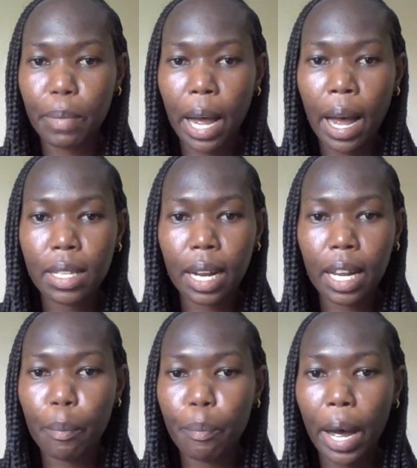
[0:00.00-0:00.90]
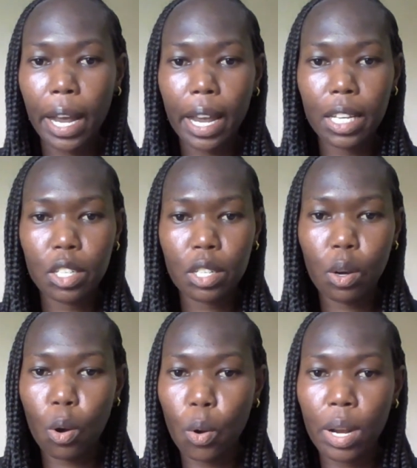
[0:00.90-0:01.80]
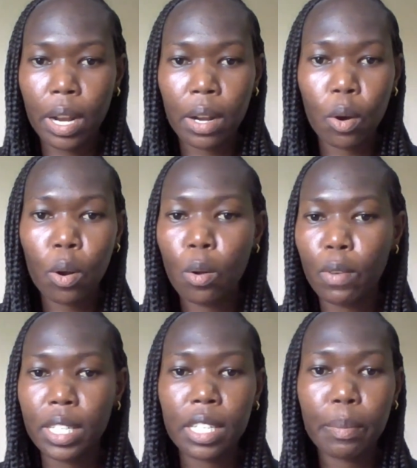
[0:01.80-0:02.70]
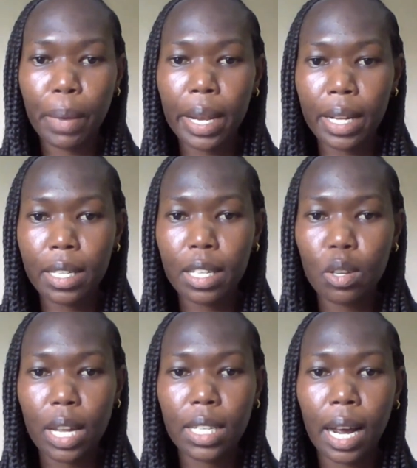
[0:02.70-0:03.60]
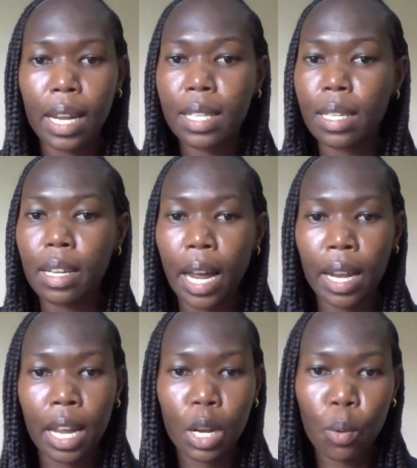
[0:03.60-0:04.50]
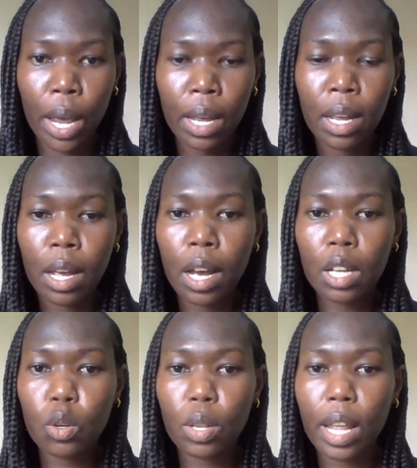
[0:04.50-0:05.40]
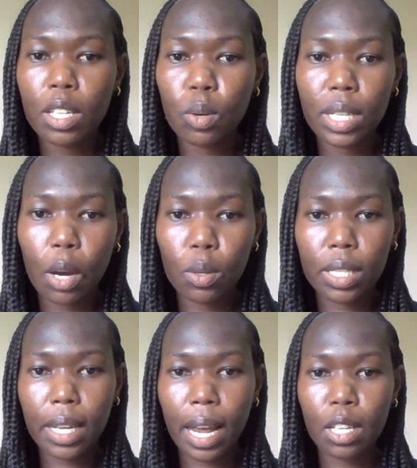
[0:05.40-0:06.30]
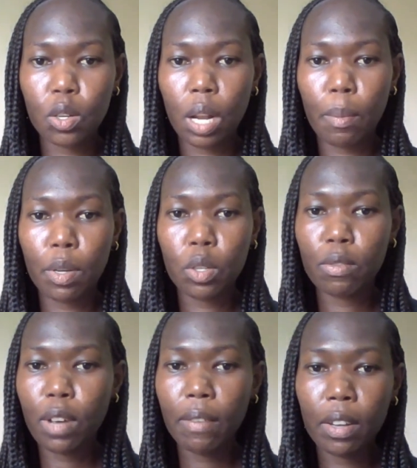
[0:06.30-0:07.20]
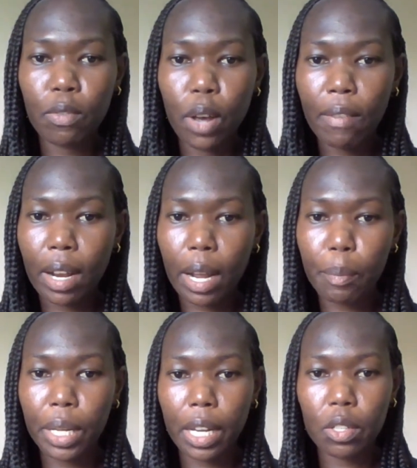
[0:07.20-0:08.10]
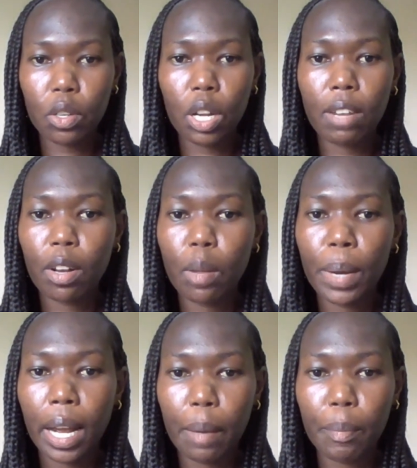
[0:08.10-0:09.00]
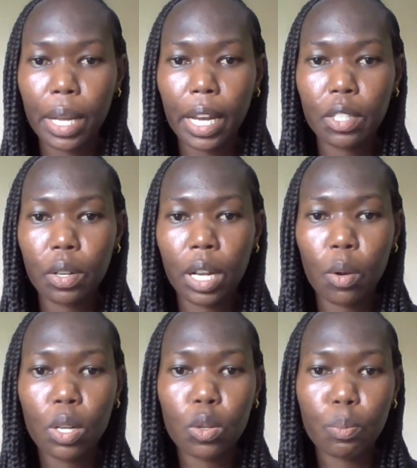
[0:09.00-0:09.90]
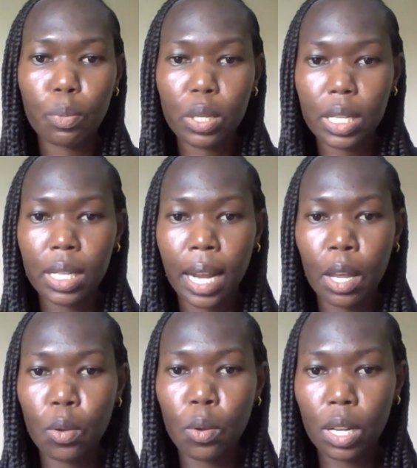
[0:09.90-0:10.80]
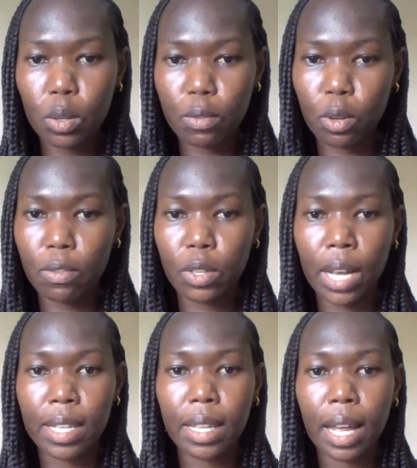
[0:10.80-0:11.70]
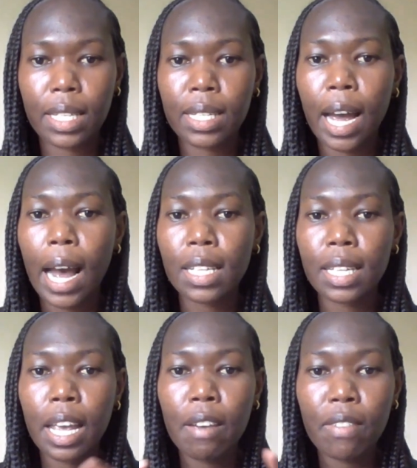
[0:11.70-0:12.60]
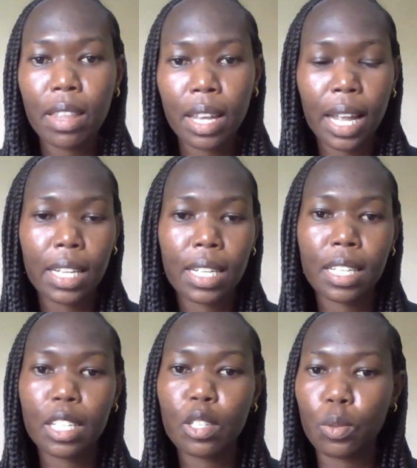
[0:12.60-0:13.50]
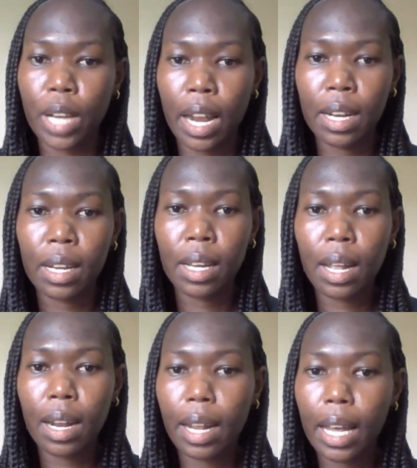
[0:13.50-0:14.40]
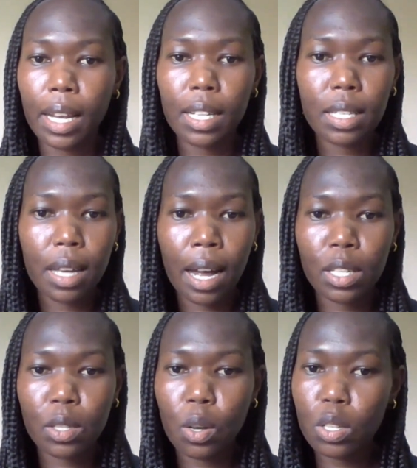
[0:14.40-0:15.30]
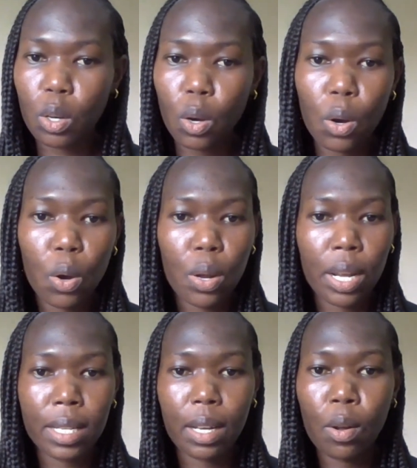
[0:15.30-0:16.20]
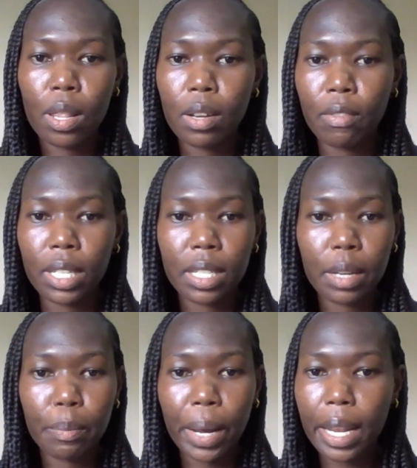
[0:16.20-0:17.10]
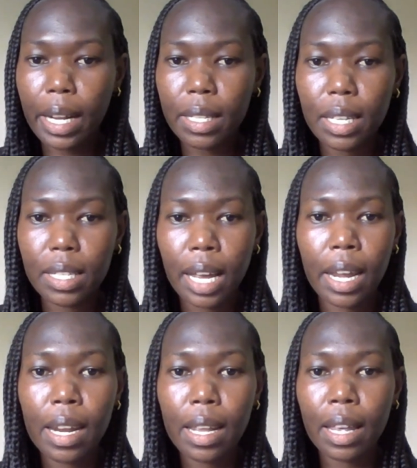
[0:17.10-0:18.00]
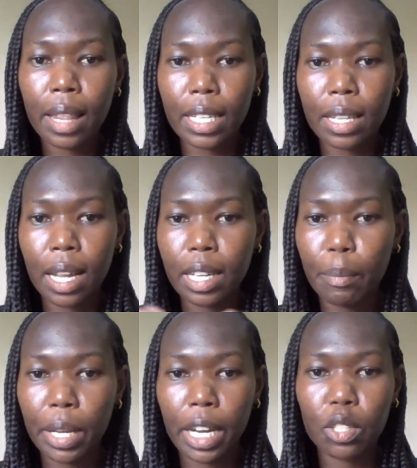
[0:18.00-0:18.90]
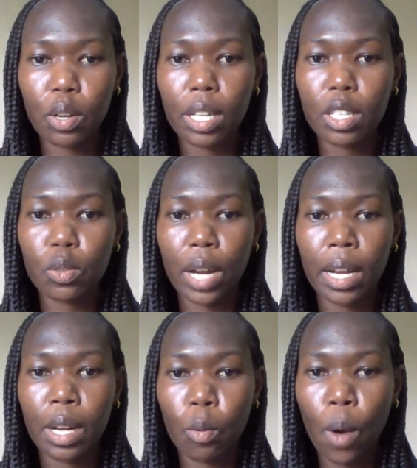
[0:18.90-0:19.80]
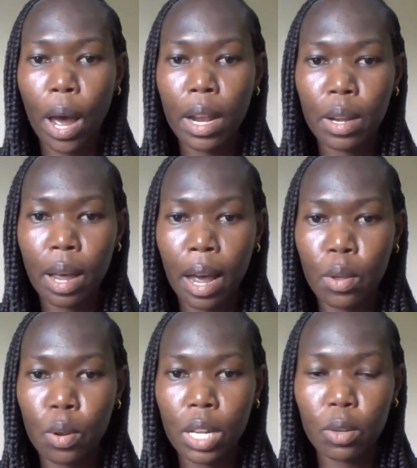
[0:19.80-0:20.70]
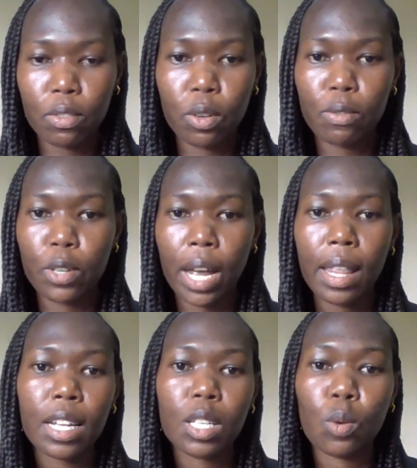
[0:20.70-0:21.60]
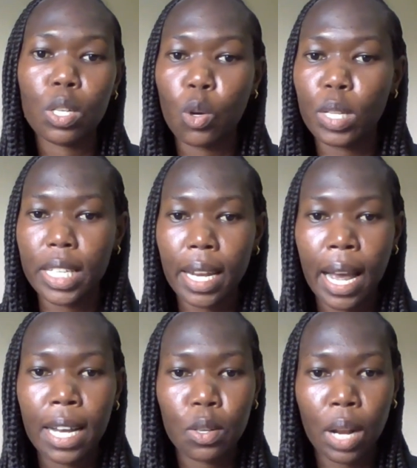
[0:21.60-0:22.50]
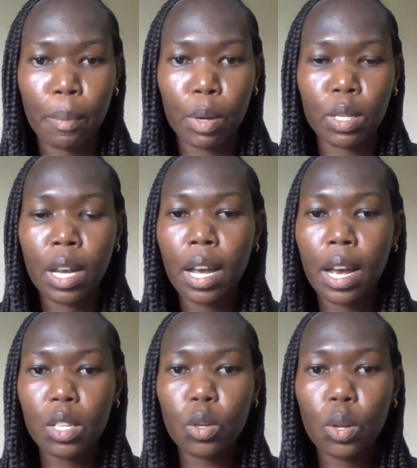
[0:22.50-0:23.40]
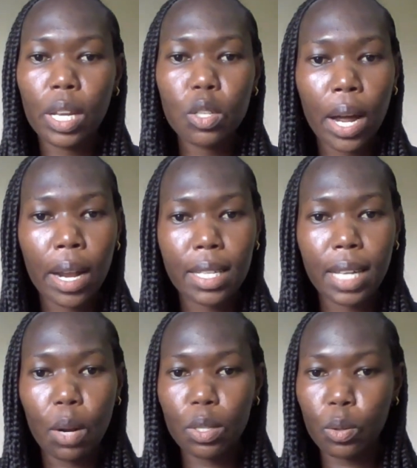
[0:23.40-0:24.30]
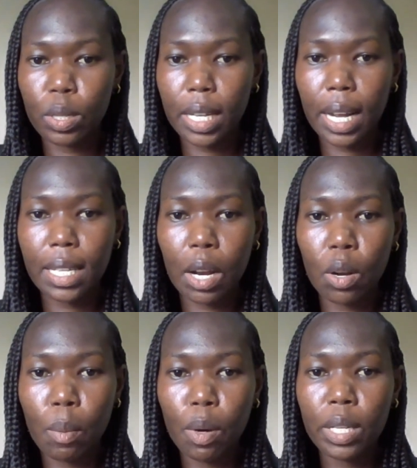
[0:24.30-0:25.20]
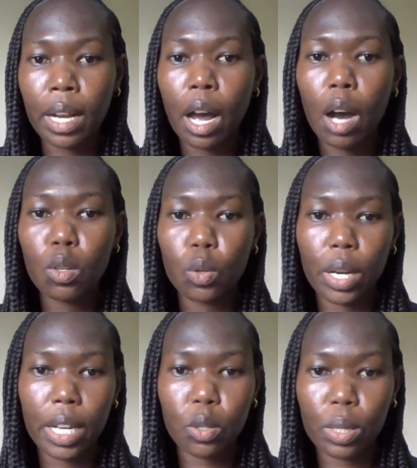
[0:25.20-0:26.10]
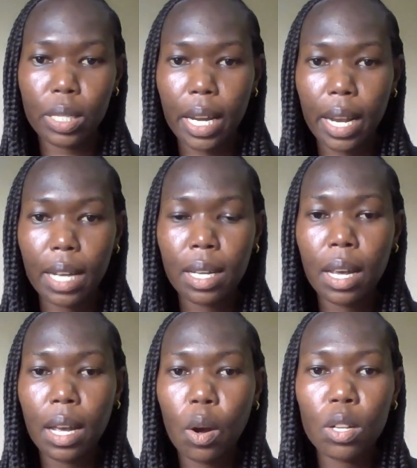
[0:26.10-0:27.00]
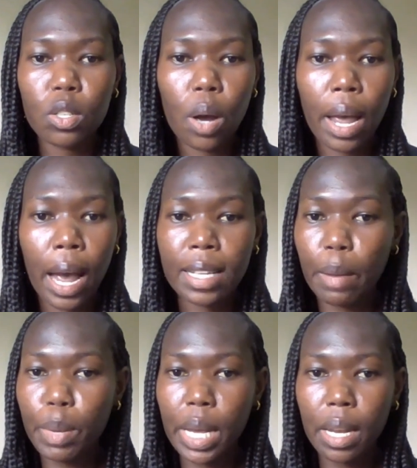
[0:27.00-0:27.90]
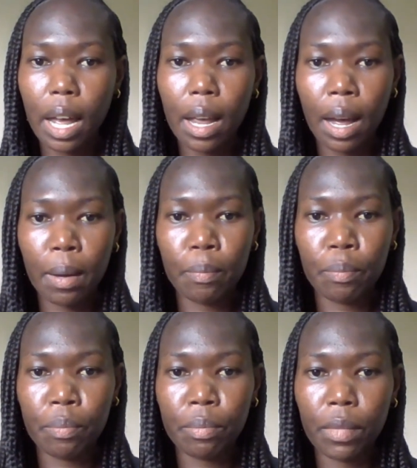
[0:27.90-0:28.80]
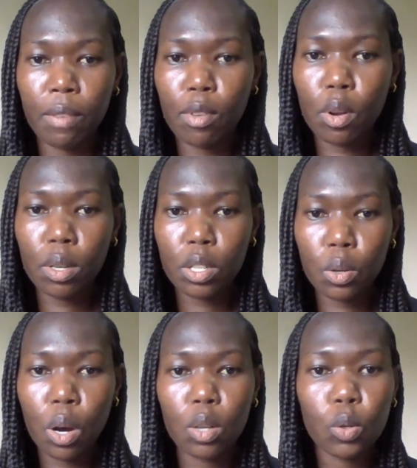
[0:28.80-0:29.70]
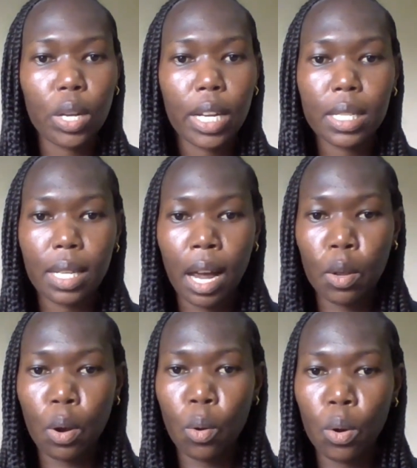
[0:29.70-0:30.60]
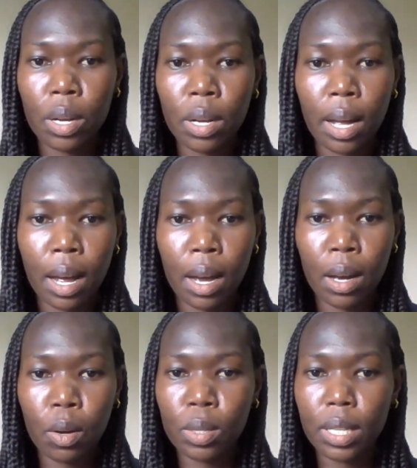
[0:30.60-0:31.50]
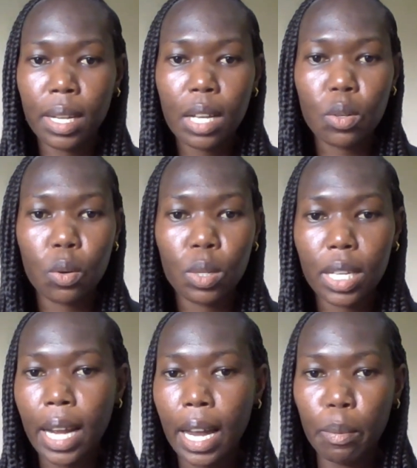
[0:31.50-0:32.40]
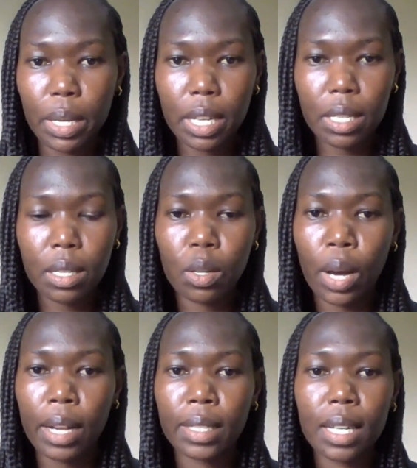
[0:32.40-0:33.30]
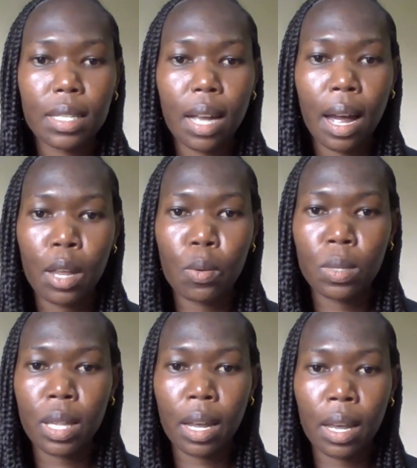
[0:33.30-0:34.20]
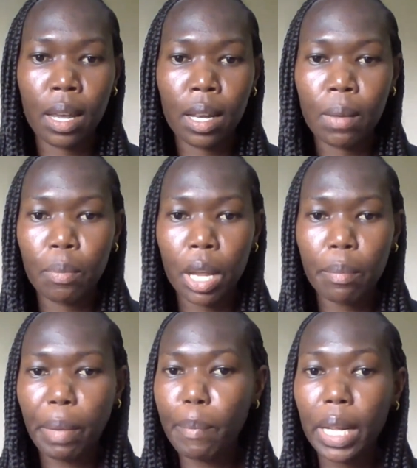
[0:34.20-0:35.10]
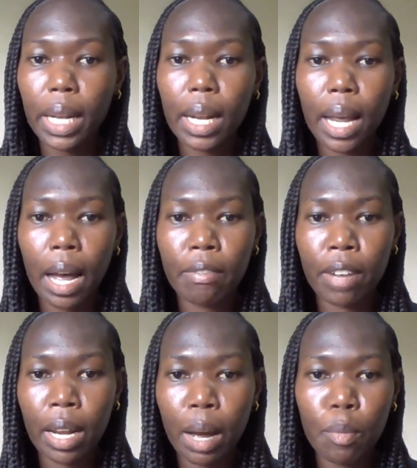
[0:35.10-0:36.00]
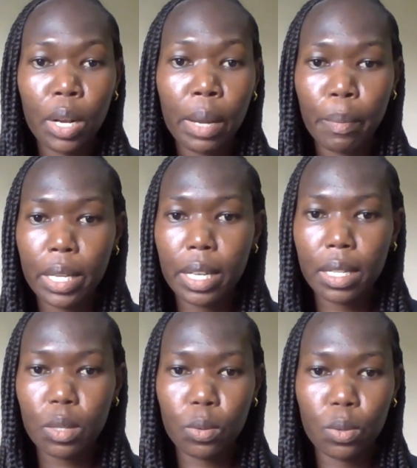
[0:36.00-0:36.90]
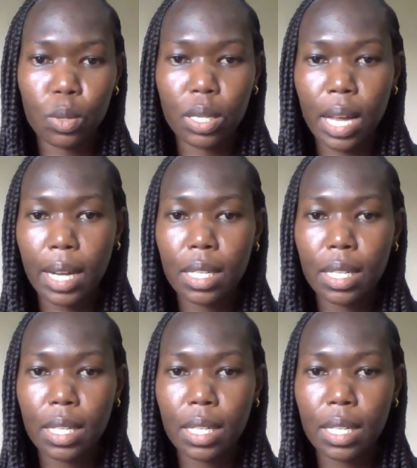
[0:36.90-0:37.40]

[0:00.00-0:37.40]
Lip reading: has like packaged code and all of its dependencies so that it can easily run anywhere. So that is what a container is all about. So if you have an application, you're developing an application and you want to put it in a unit of software such that it has everything that it needs to run, like its source code, it's all of its dependencies and anything that application needs to run in one unit of software. That is what container is all about. So you need to understand what containers are all about and how to create containers. Also, as a beginner, if you don't know how to create your own containers or container images, you can just use the publicly available images to start